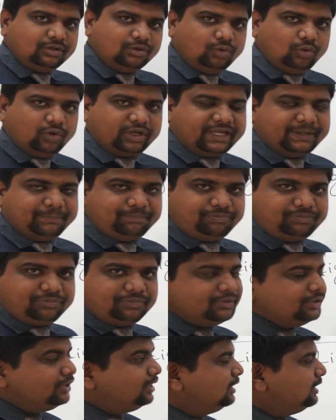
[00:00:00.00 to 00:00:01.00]
Okay.
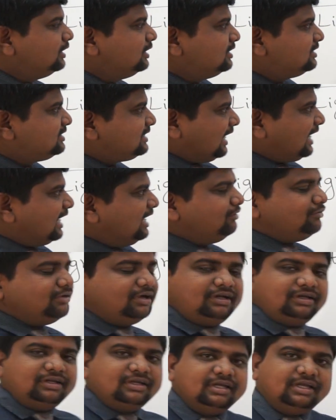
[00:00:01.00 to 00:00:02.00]
Second
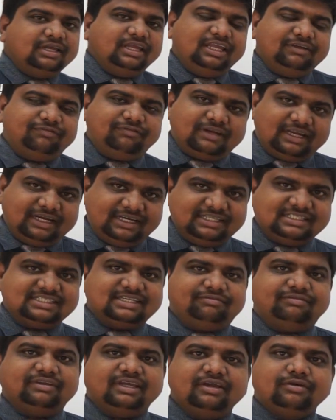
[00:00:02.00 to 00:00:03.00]
one, if light is
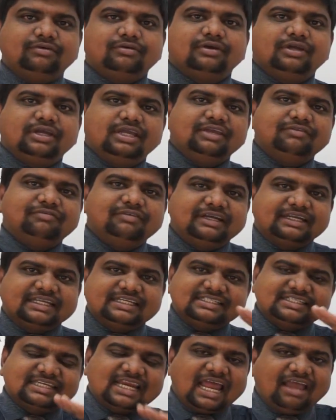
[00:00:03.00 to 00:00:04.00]
a wave, if it
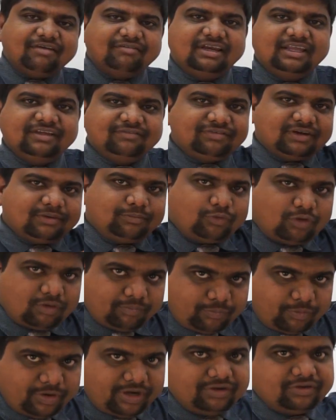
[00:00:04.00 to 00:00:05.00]
is traveling from one
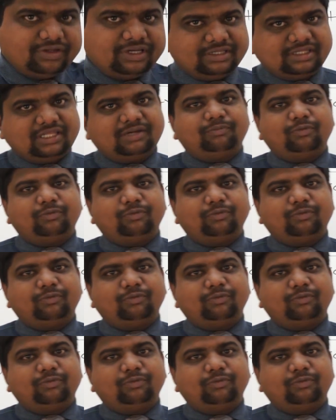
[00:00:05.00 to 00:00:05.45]
point to another